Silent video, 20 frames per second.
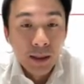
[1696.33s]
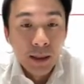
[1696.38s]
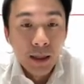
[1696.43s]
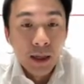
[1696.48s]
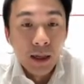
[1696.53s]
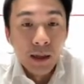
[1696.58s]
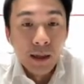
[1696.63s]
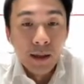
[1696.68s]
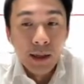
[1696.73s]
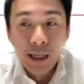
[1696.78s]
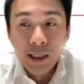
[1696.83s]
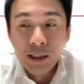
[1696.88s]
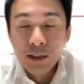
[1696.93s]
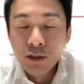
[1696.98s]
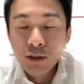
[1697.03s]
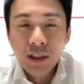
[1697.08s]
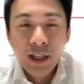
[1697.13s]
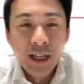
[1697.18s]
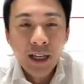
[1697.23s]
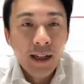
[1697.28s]
Uh, I
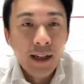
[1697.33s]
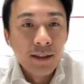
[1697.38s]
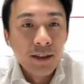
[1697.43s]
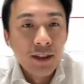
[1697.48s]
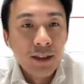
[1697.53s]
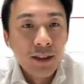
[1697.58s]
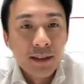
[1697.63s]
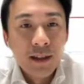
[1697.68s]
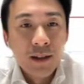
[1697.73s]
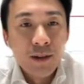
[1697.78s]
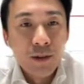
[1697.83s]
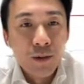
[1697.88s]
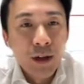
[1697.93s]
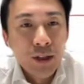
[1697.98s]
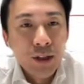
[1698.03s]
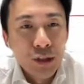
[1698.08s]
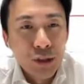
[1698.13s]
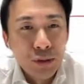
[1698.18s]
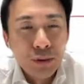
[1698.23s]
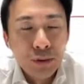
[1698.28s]
saw the headlines just now.
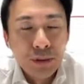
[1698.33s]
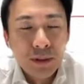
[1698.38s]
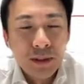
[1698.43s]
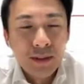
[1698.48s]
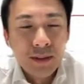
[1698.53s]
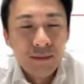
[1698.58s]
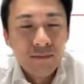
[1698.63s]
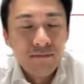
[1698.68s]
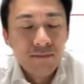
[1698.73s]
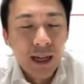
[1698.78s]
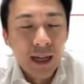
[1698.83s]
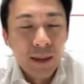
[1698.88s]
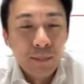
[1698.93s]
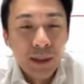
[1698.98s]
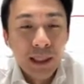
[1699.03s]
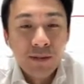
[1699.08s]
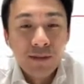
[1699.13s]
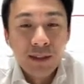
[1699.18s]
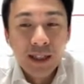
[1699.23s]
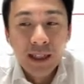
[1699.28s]
Kuaishou, I
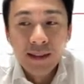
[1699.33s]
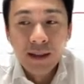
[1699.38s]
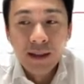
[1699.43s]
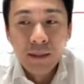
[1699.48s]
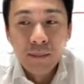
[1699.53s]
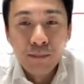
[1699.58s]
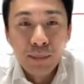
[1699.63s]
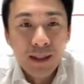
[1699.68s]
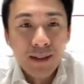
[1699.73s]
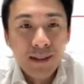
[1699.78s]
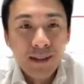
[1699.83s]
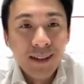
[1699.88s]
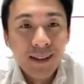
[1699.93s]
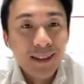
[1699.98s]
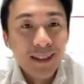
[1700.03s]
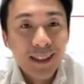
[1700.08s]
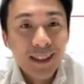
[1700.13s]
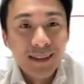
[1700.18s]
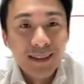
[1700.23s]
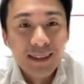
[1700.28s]
believe that they beat
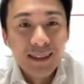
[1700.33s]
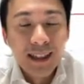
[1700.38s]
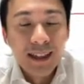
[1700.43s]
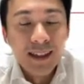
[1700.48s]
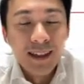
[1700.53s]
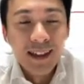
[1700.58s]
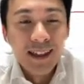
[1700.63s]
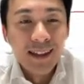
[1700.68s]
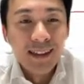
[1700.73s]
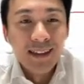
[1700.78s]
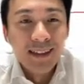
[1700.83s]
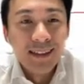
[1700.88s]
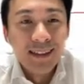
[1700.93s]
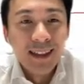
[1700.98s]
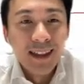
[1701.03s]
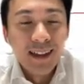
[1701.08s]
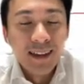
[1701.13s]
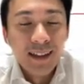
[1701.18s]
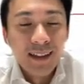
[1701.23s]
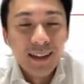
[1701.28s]
earnings uh, analyst
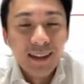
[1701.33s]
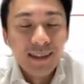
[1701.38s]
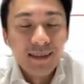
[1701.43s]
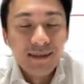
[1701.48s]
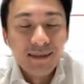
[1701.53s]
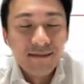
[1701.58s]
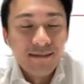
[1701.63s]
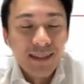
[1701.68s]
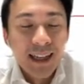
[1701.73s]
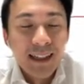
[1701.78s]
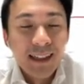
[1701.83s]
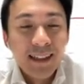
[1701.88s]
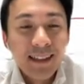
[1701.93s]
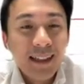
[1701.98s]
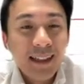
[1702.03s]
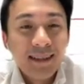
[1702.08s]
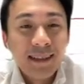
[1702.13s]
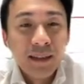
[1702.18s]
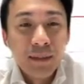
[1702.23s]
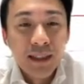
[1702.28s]
uh, analyst
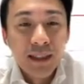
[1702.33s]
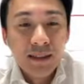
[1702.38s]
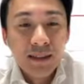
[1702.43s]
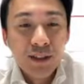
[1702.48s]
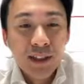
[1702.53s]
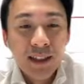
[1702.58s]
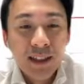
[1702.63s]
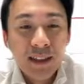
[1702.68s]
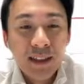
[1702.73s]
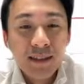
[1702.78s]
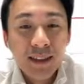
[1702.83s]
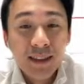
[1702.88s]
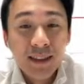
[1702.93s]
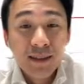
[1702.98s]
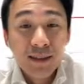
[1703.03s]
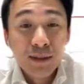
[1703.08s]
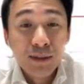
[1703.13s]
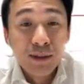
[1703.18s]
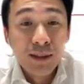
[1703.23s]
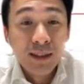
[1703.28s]
estimates for their
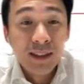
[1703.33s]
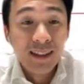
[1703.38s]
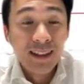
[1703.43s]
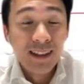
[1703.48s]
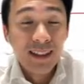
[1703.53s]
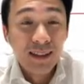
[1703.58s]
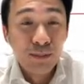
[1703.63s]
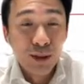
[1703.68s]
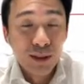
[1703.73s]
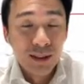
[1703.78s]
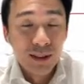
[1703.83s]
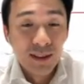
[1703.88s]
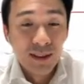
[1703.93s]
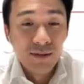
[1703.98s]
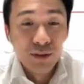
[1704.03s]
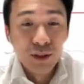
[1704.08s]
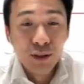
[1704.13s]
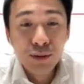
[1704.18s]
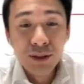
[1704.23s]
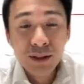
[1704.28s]
earnings, so I think that's
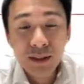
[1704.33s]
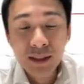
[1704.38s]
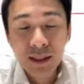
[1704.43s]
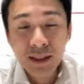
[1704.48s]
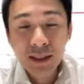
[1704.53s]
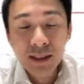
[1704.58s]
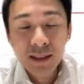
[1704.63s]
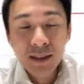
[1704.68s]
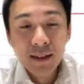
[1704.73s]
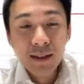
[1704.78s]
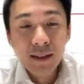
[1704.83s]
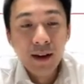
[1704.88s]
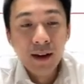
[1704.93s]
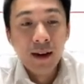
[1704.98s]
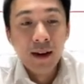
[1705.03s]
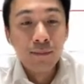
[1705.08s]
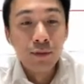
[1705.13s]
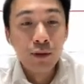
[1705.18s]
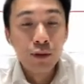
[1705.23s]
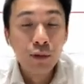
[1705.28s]
positive news.
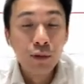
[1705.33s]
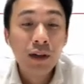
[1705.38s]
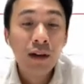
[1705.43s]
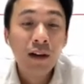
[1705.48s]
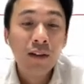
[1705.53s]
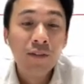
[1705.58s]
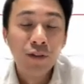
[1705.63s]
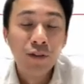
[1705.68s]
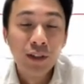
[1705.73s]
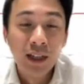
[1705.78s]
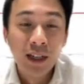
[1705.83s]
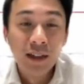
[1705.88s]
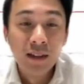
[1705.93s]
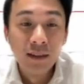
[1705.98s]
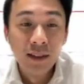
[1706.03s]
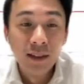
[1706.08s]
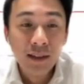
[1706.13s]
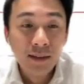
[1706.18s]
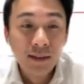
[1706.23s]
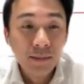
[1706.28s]
Um, do look out for their
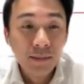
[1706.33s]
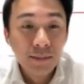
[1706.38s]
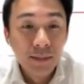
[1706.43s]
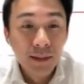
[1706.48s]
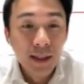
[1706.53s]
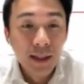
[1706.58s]
earnings.